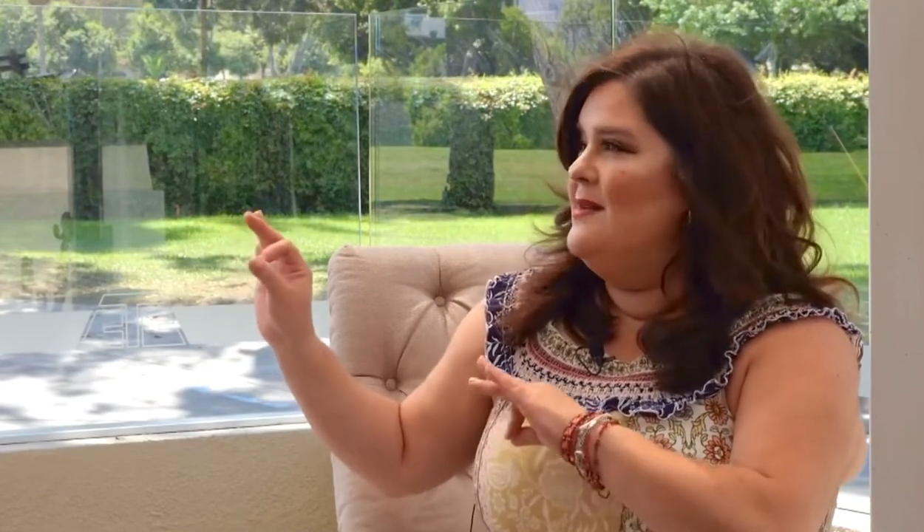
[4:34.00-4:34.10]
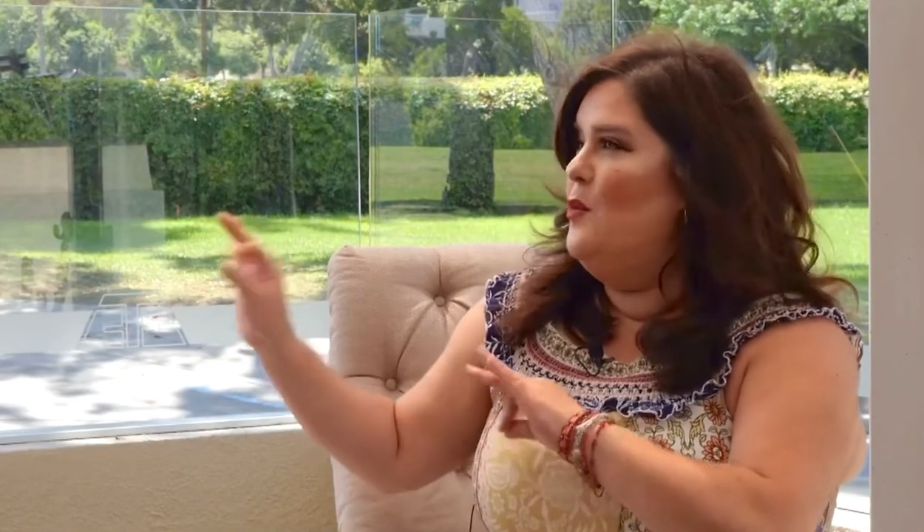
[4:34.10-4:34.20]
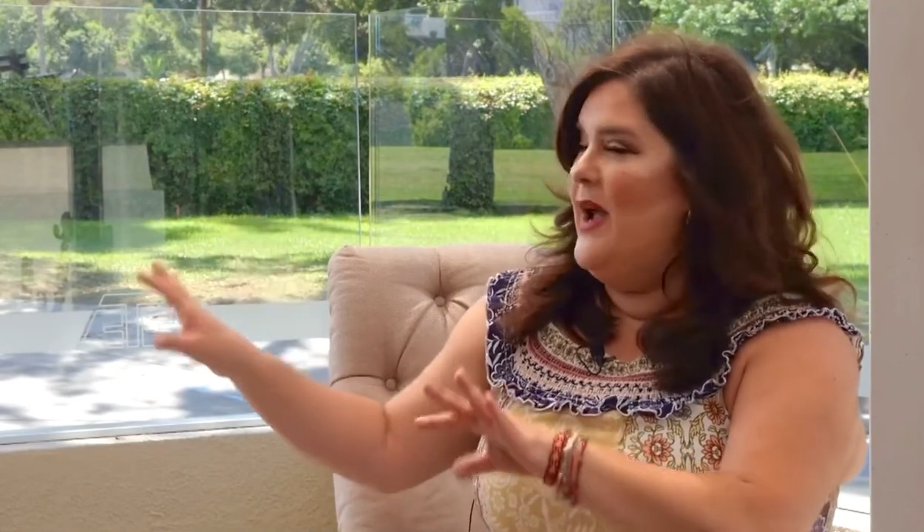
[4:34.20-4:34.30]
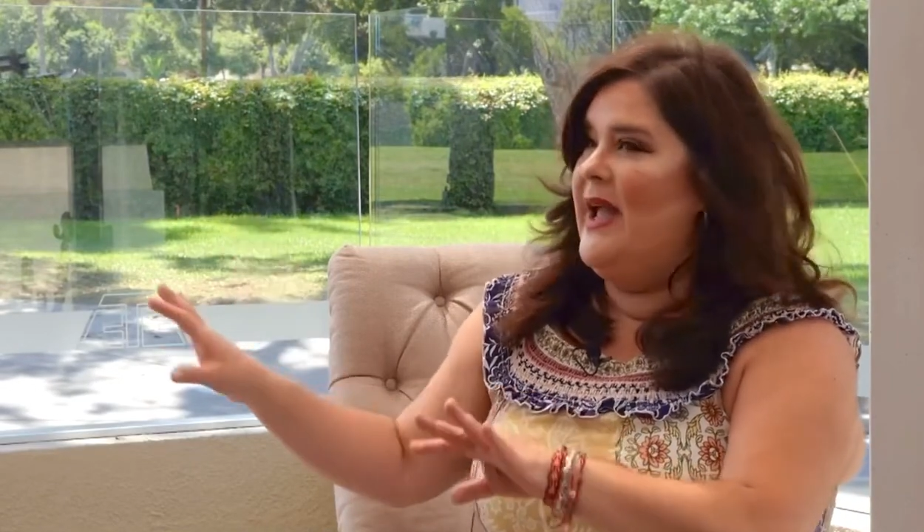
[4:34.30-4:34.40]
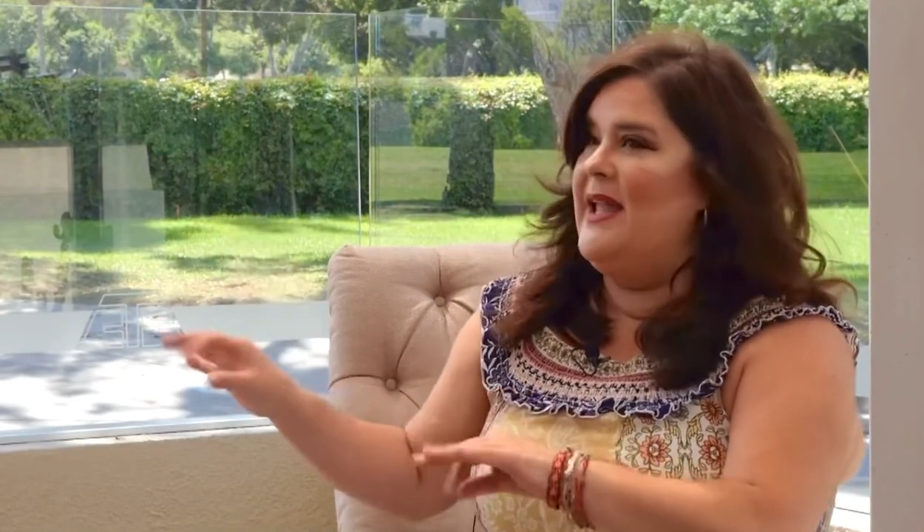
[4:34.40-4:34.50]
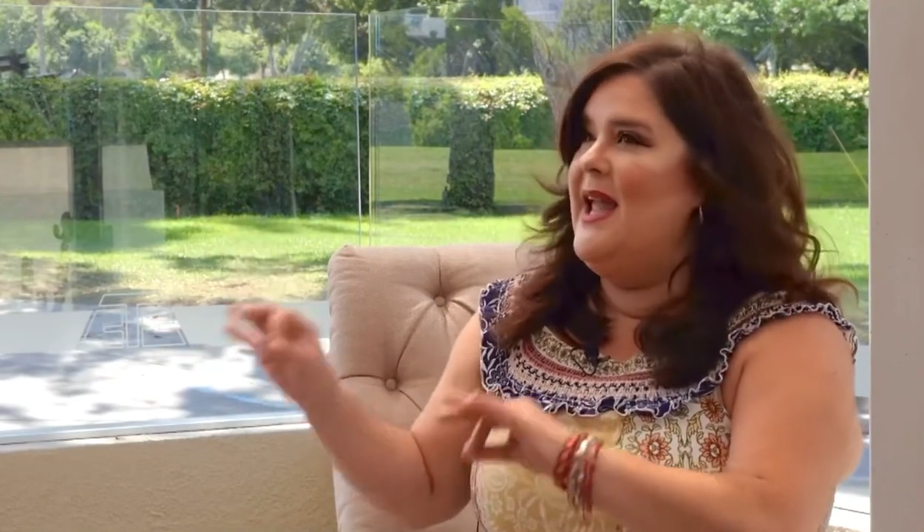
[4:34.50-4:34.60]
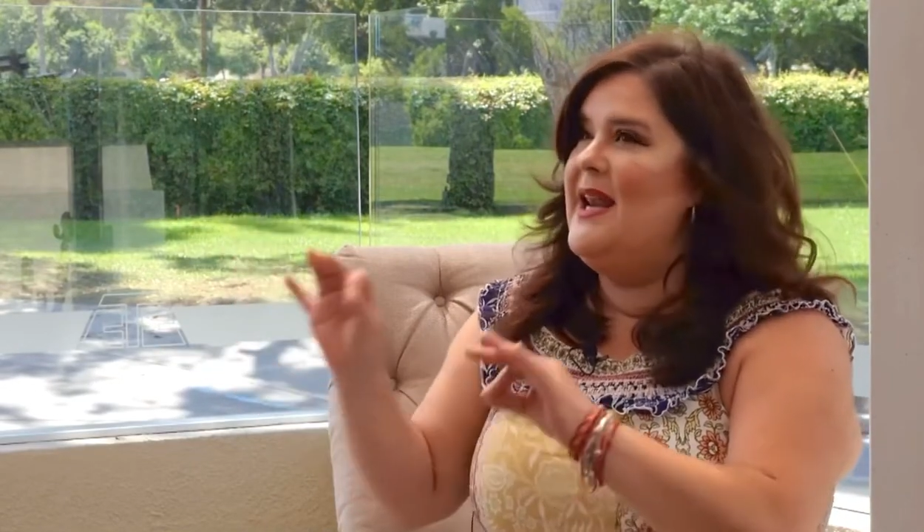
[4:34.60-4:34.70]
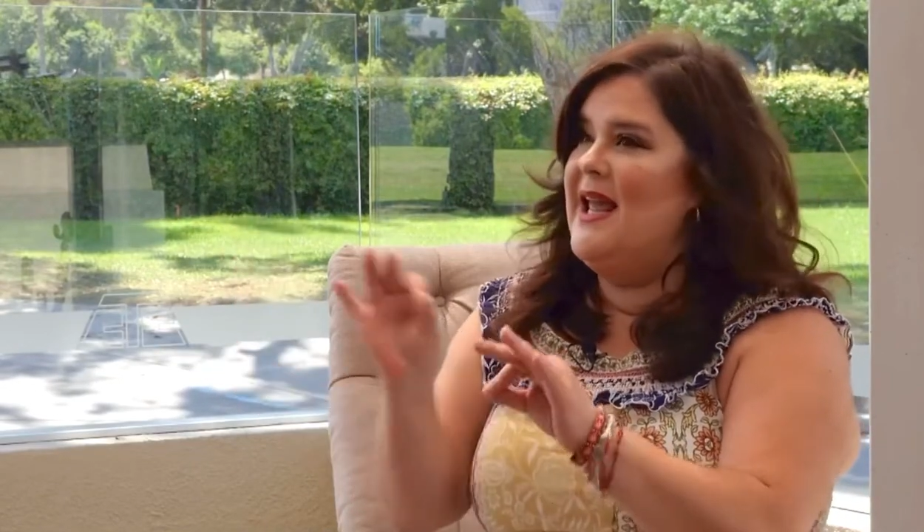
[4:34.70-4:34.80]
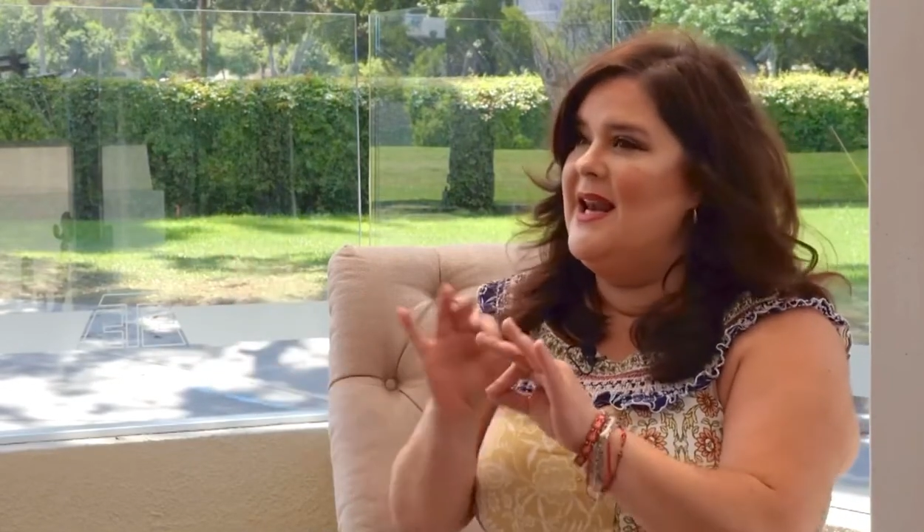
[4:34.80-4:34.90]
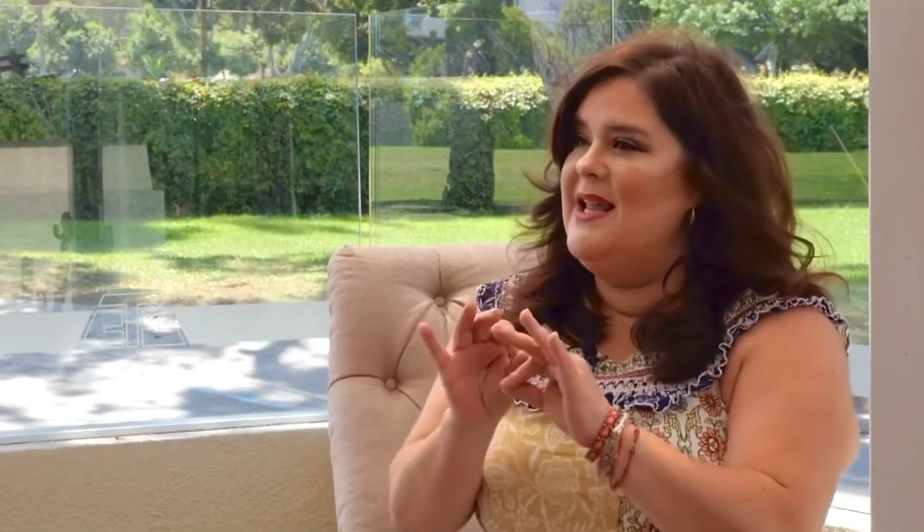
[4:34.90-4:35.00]
way,
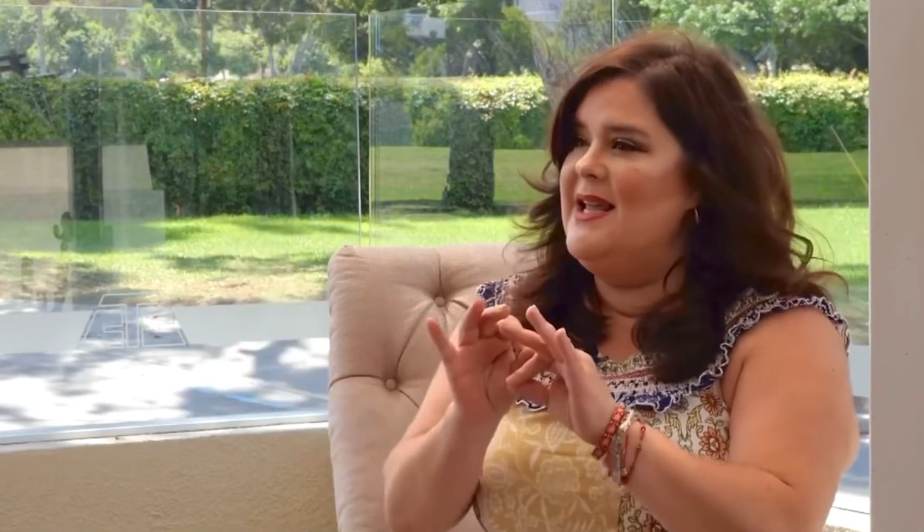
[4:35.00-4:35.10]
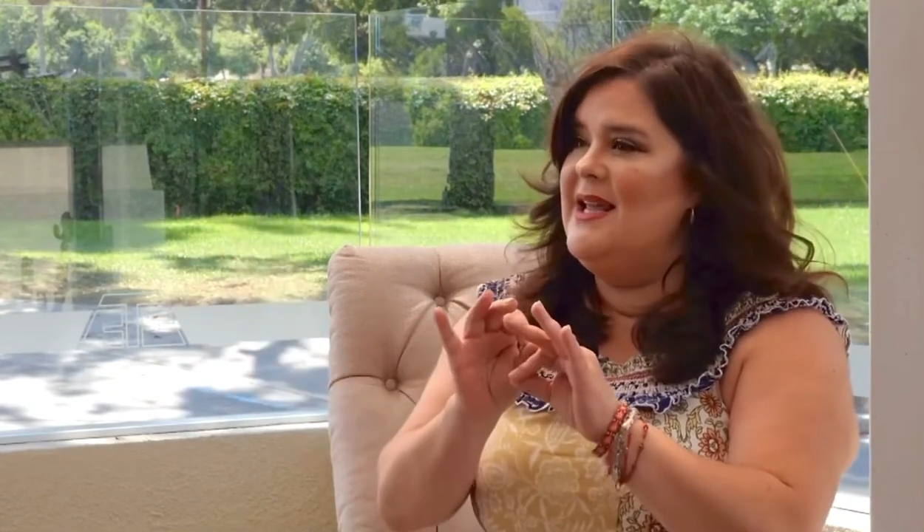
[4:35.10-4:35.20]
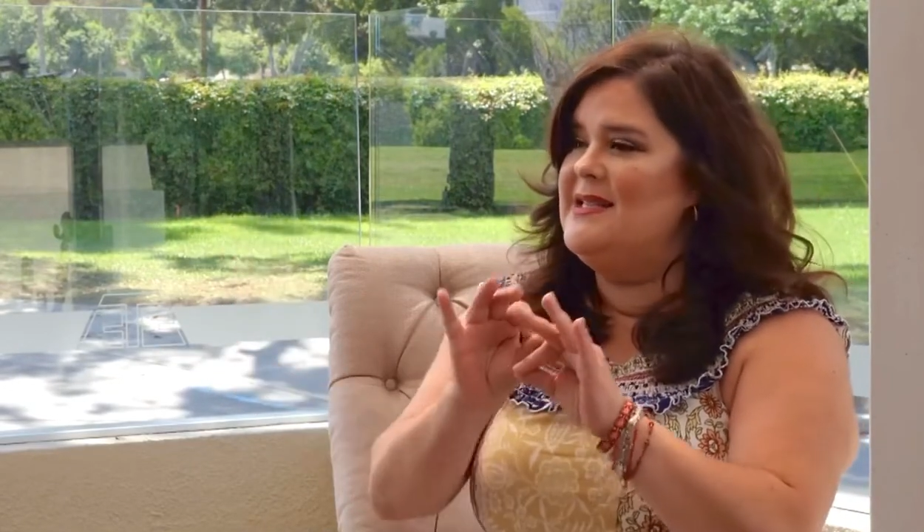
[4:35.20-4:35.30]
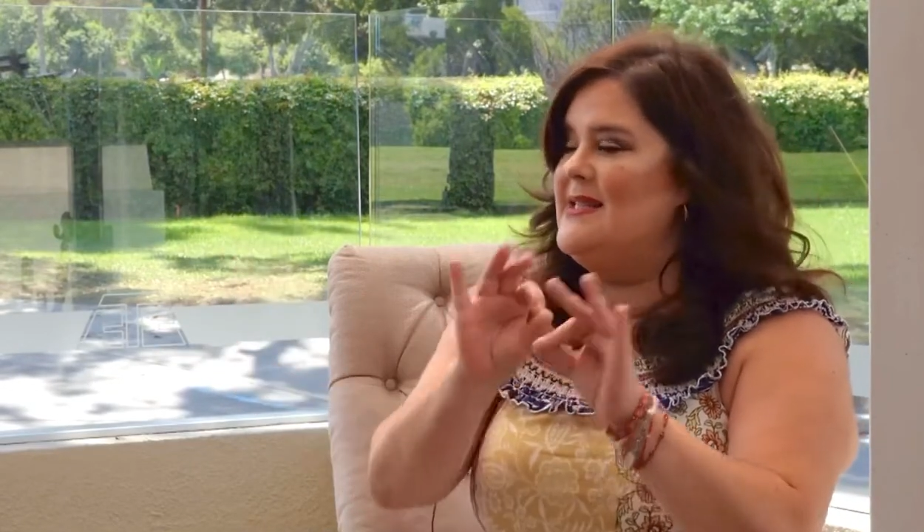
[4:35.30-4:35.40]
in any